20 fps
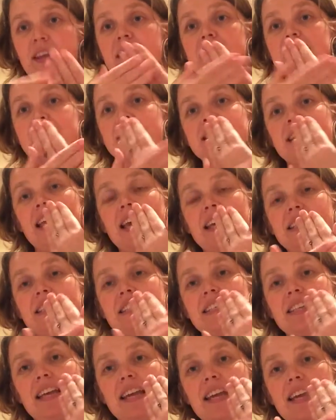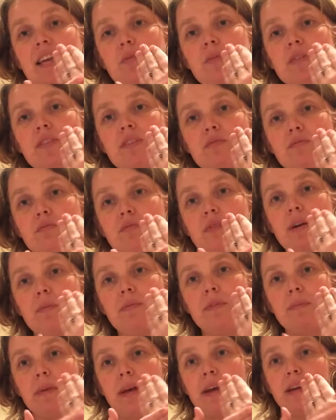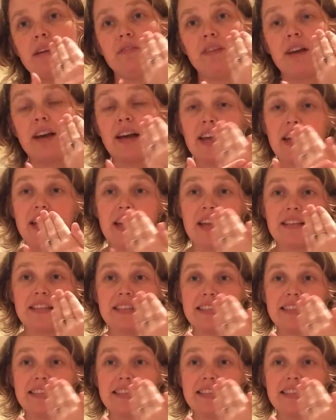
Saturday, we just rub the back of our hand,